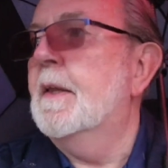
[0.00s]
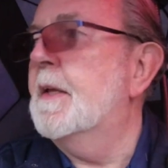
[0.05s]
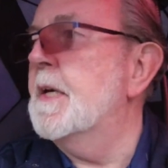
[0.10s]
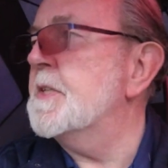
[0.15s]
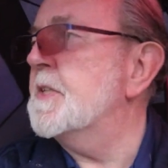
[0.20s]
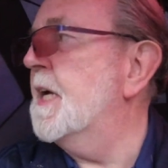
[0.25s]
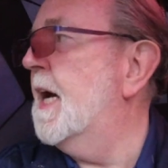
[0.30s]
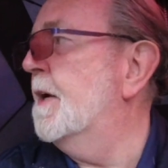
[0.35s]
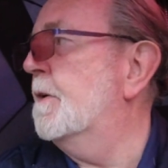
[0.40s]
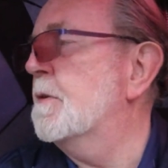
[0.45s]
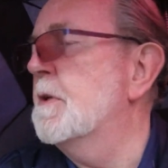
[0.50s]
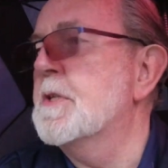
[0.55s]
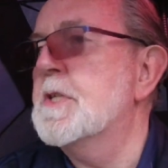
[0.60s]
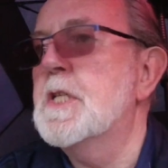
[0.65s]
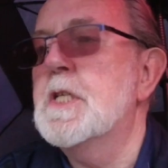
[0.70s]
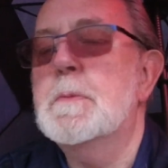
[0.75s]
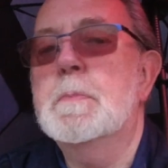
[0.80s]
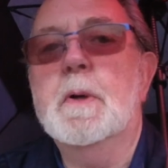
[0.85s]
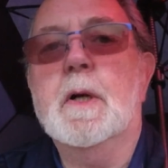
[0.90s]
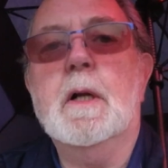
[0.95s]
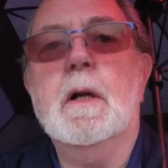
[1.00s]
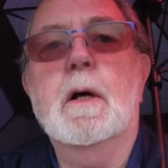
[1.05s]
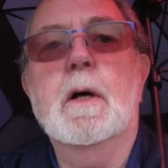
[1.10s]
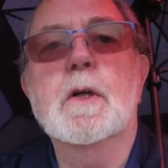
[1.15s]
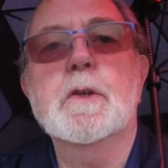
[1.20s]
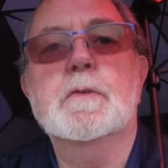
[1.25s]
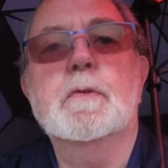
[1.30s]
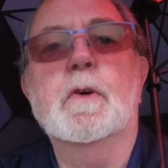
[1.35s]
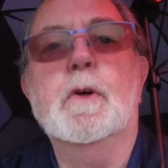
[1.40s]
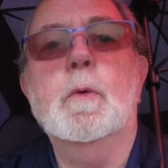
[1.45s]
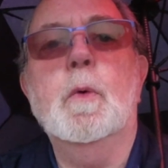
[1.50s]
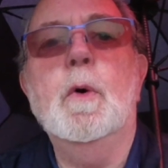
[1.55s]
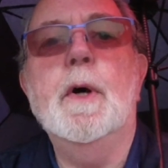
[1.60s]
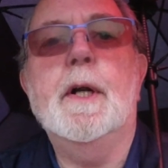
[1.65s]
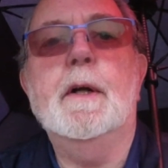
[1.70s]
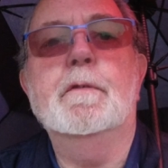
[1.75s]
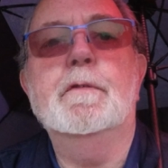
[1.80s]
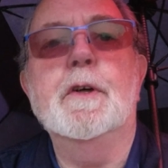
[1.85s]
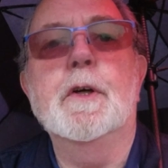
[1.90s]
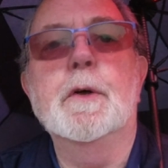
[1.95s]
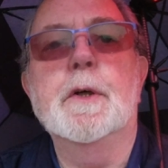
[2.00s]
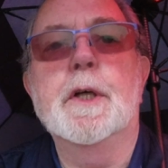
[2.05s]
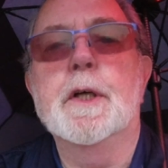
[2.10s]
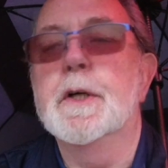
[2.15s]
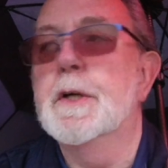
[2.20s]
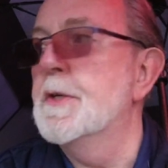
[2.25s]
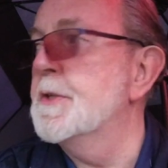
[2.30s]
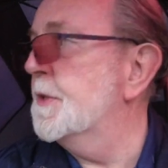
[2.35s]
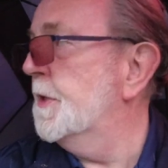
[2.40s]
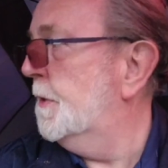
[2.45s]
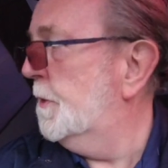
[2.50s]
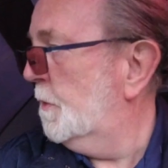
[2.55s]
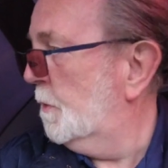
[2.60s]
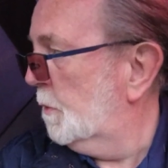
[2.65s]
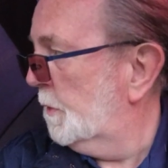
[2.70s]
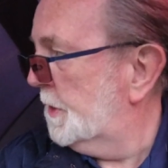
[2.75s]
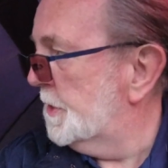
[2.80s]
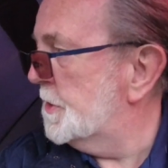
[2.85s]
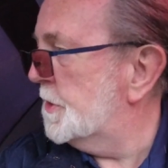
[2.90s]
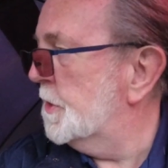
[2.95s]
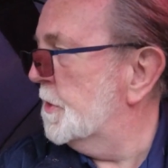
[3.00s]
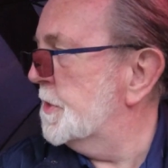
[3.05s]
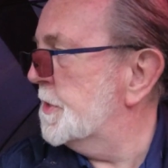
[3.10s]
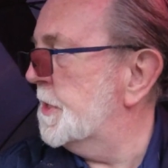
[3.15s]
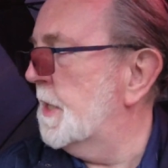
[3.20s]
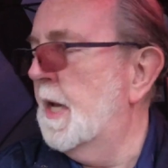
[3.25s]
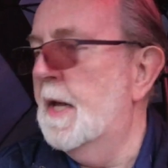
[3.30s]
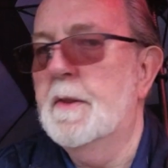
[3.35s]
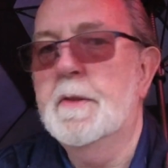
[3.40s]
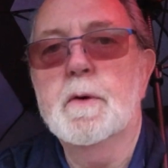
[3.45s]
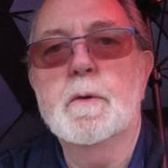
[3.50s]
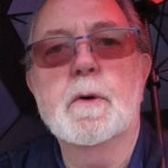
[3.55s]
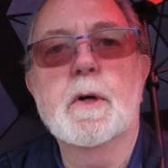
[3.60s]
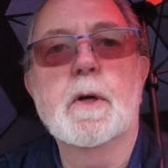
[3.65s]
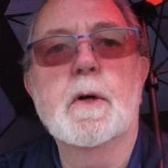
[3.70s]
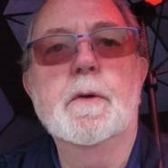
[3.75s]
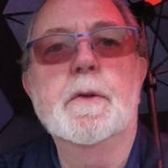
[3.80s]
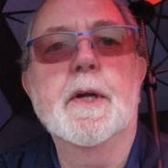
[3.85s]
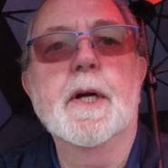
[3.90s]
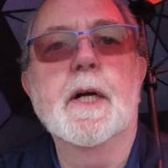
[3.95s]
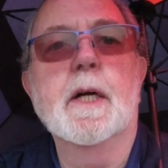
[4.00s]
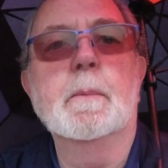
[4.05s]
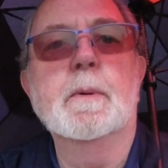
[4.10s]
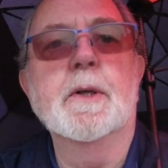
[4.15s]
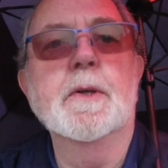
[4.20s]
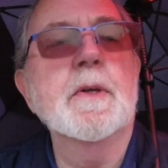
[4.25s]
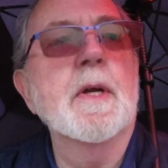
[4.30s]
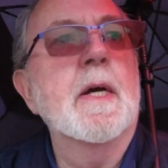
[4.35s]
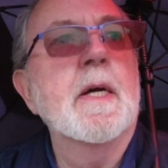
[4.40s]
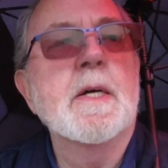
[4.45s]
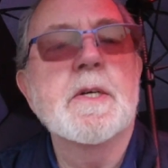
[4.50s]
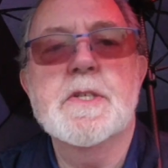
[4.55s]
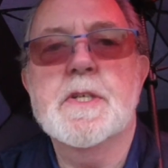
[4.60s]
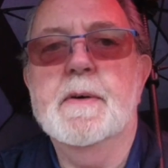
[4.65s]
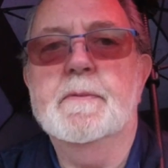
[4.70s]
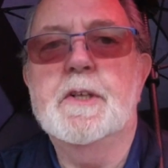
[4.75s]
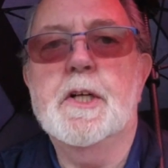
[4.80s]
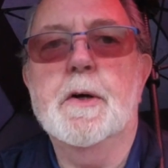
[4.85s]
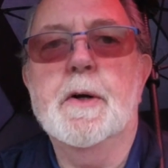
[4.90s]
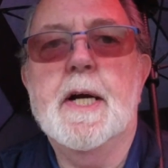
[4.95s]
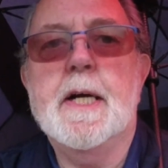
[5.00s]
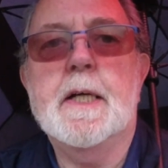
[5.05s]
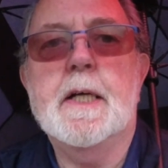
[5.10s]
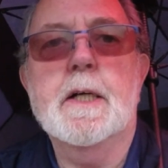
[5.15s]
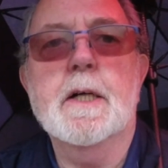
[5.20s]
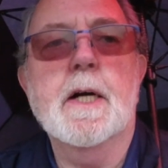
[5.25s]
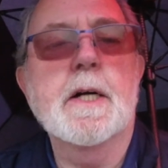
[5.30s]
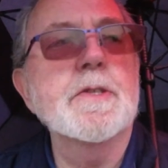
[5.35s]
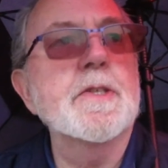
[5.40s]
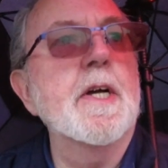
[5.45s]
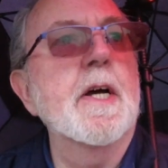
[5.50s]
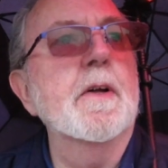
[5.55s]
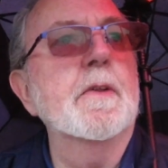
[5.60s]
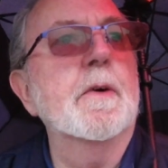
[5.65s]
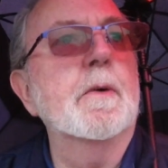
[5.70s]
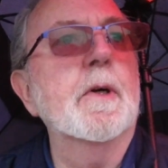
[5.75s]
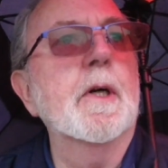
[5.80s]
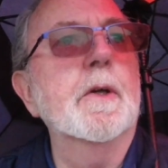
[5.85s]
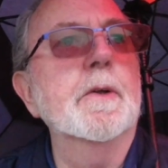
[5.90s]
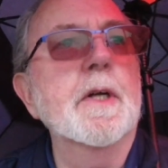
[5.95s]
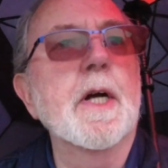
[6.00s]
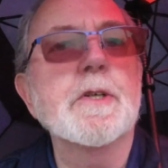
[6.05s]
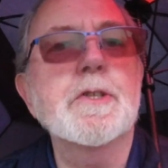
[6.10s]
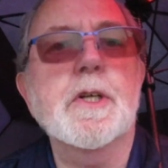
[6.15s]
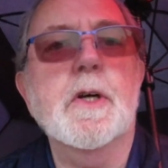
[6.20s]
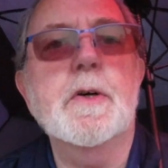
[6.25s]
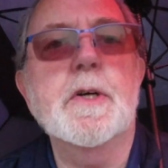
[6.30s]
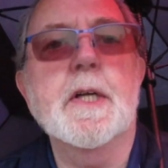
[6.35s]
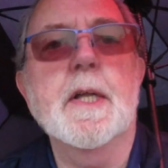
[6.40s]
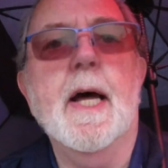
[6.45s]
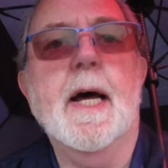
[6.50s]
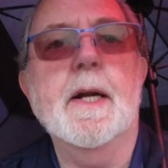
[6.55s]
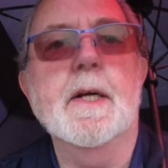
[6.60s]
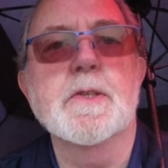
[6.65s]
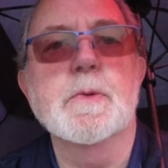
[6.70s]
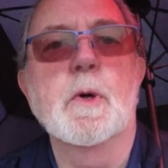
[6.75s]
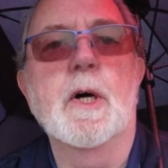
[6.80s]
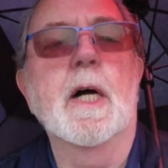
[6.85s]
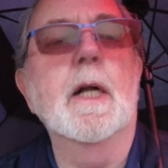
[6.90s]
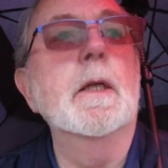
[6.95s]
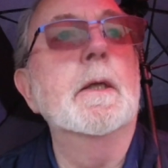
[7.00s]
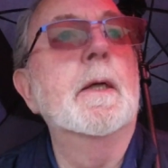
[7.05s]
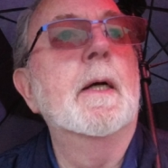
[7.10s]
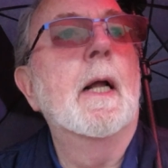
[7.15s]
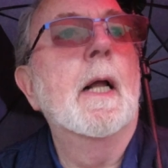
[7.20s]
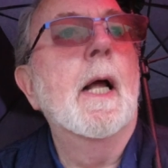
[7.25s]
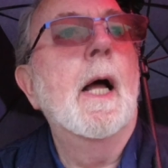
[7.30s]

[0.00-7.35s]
this entrance has been closed for quite a few years. The new one is just down the road there, about 70 or 80 yards down the road, and I'll show you that as well.